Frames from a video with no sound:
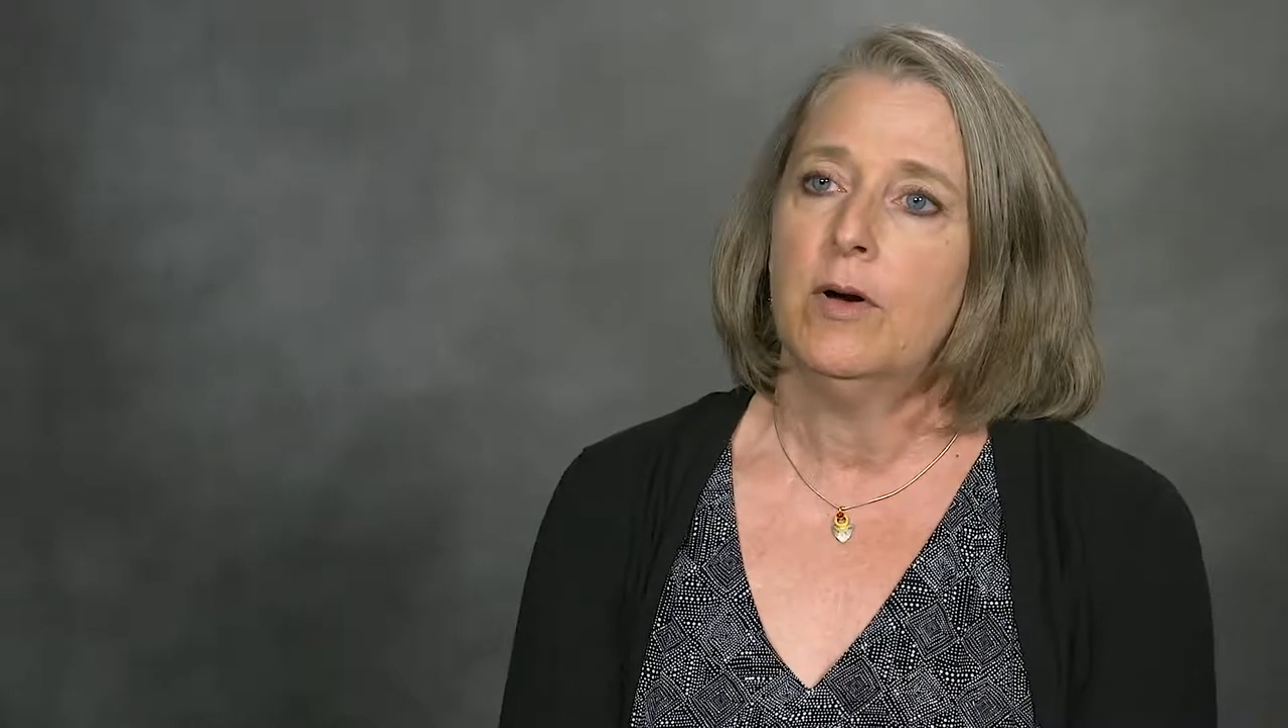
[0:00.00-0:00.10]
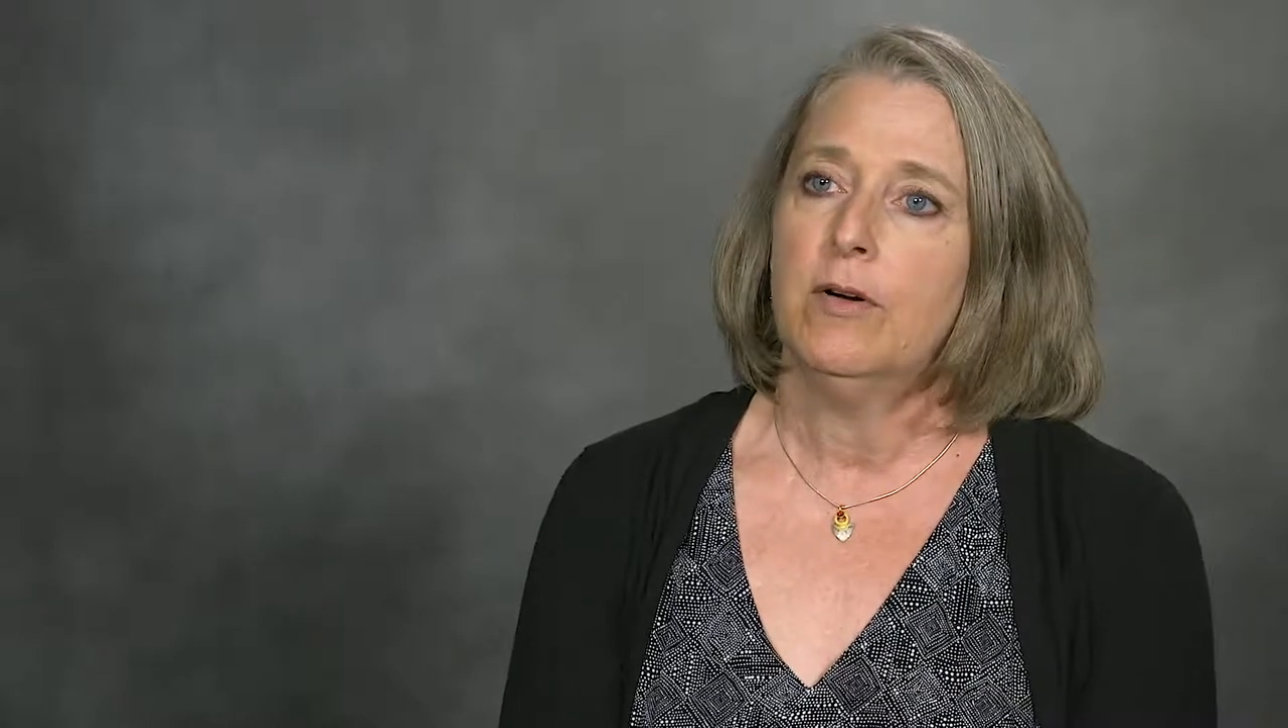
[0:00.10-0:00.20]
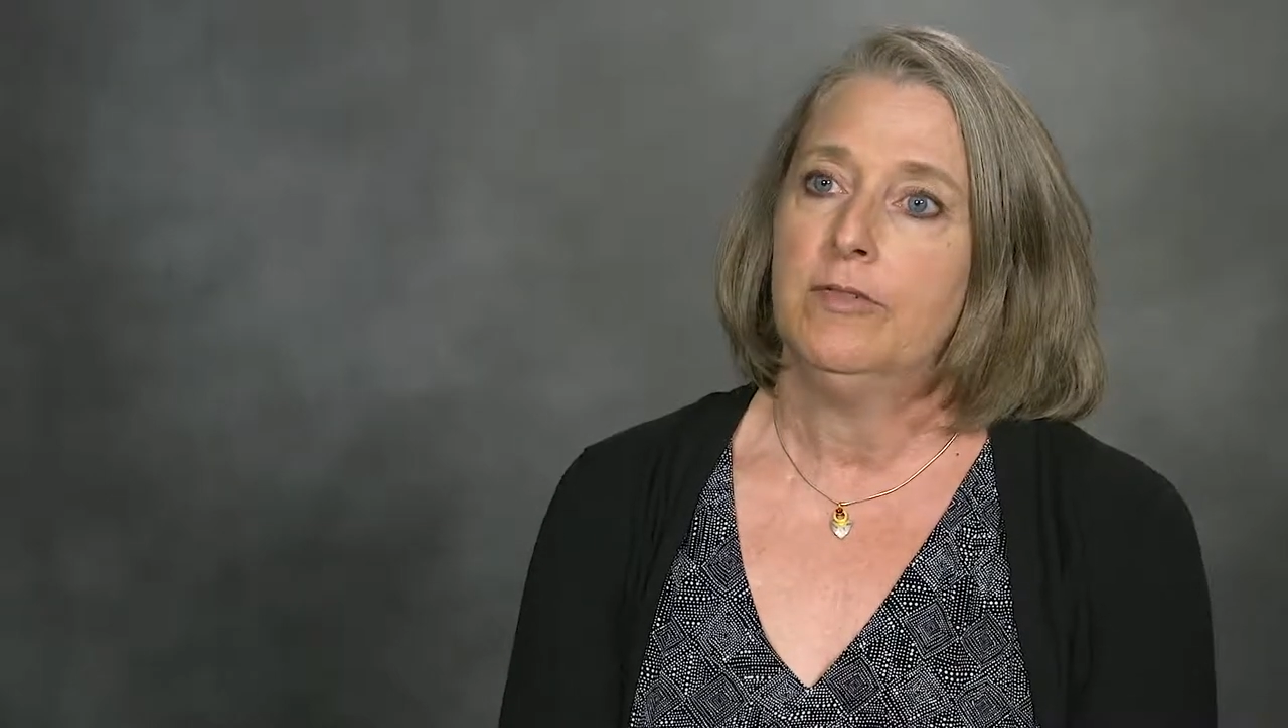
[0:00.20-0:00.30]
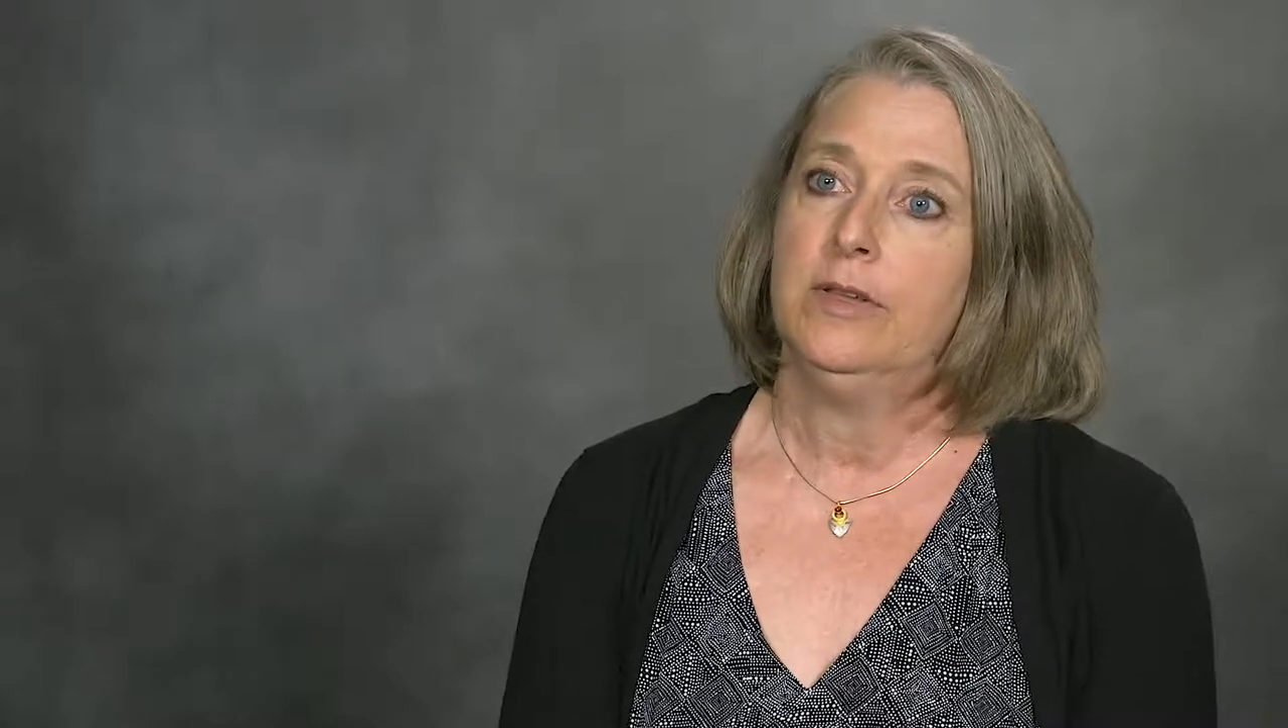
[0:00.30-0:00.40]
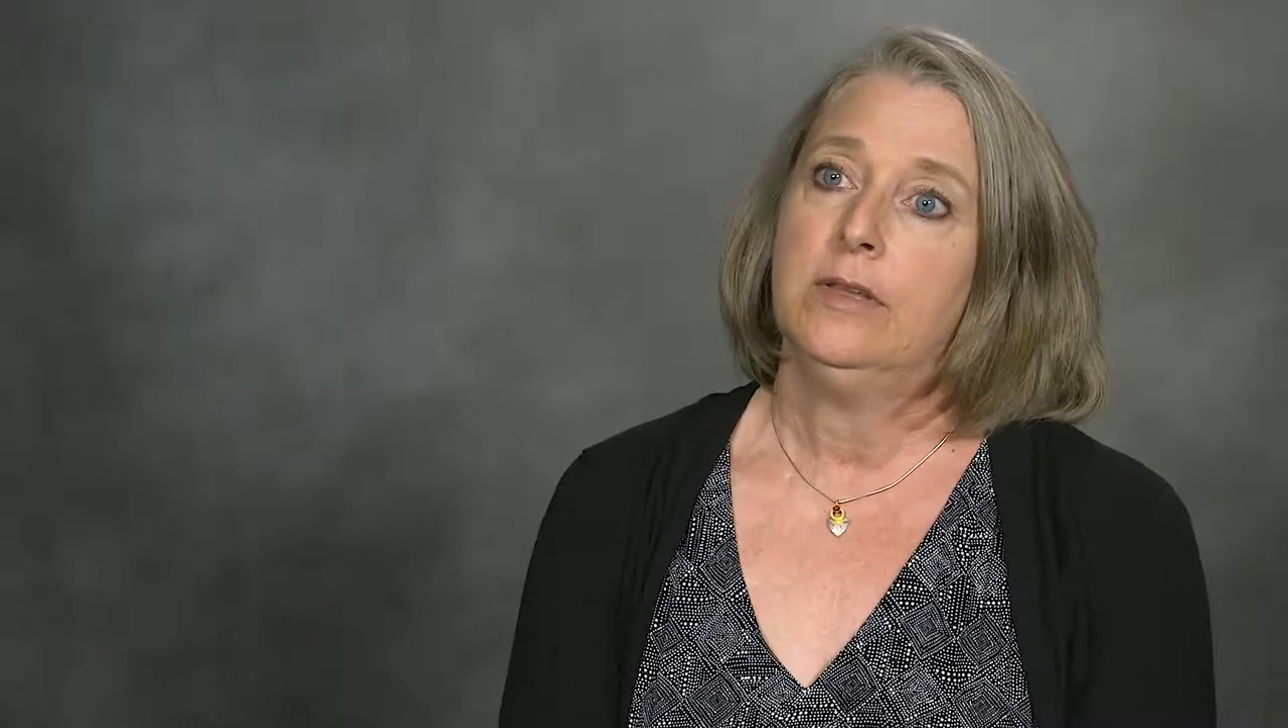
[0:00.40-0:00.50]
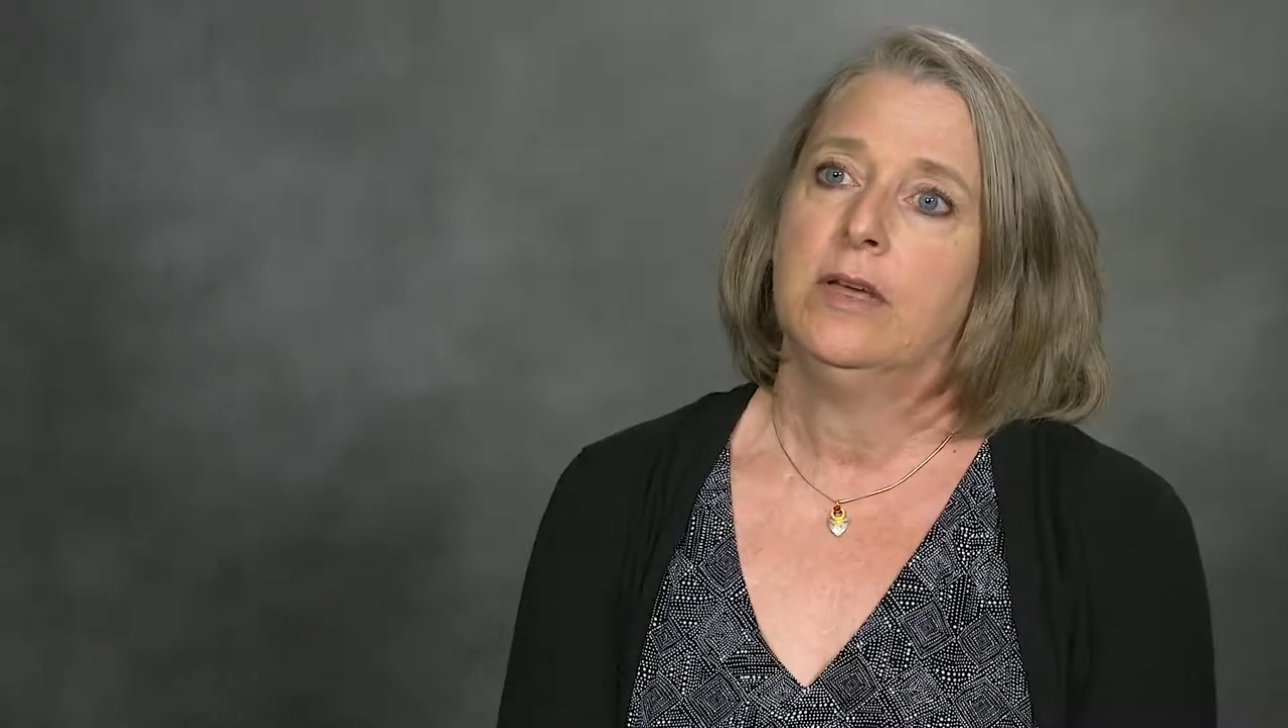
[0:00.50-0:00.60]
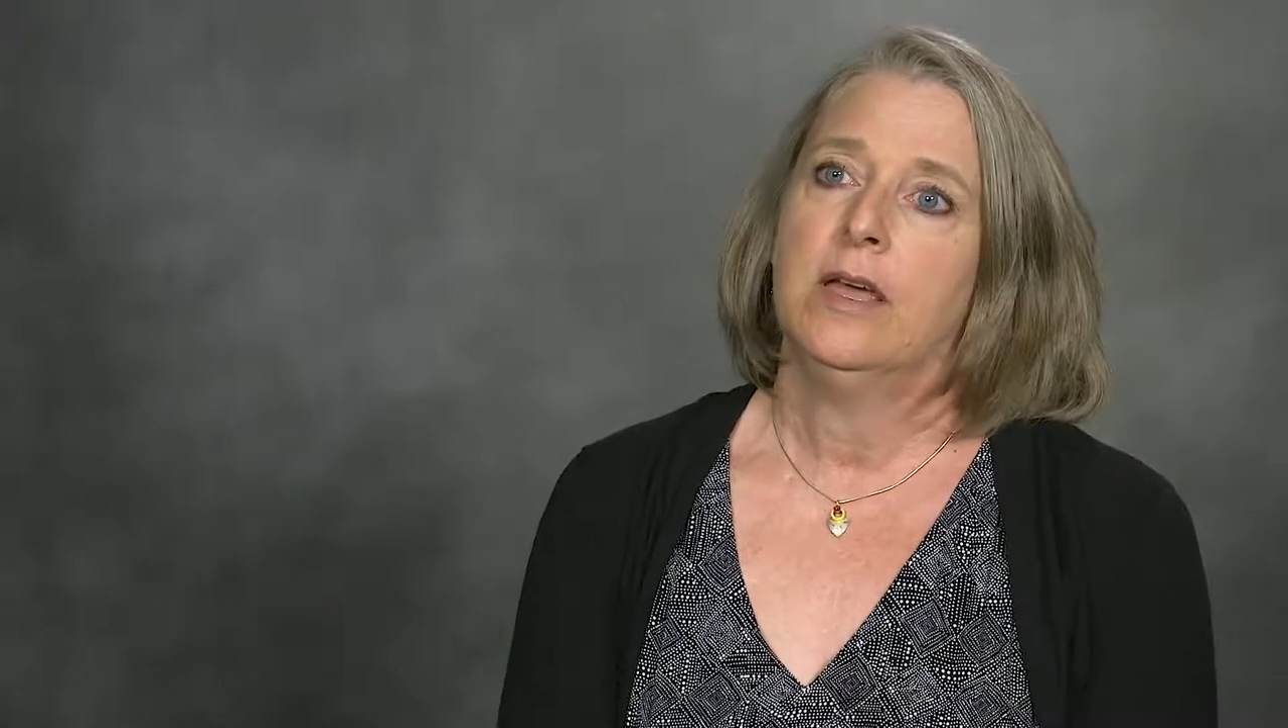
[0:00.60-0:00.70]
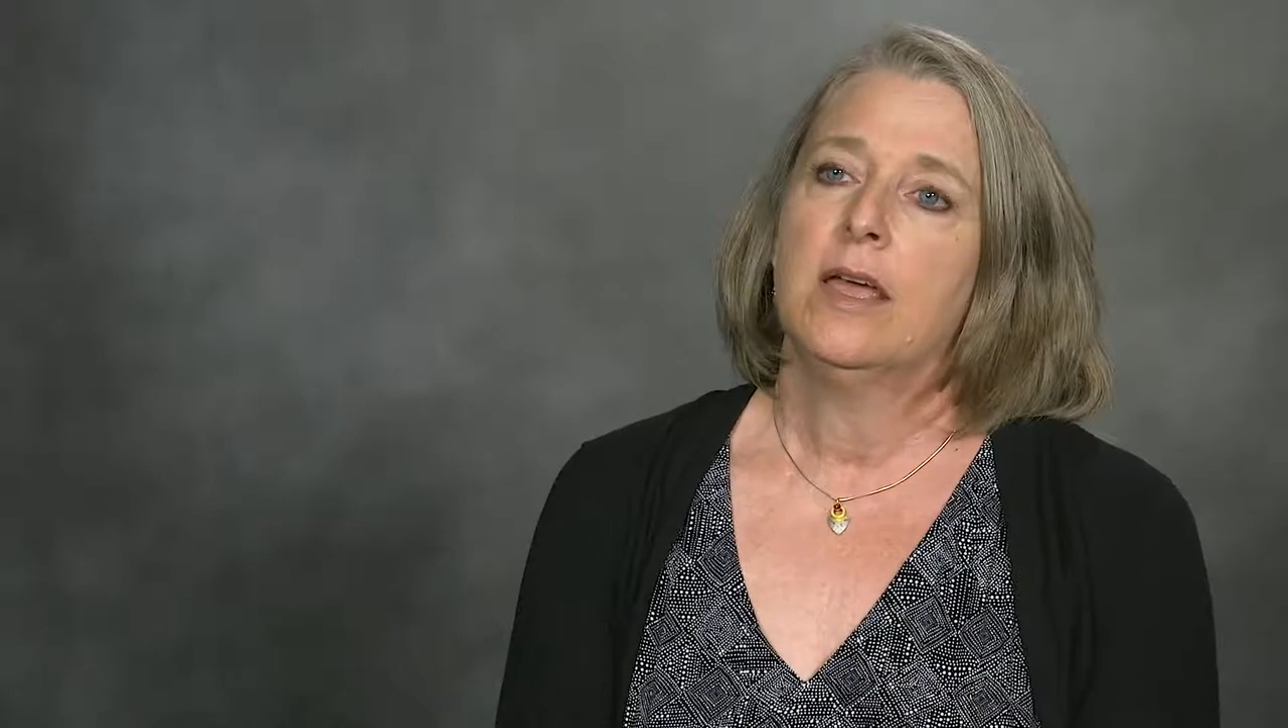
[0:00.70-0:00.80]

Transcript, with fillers: often.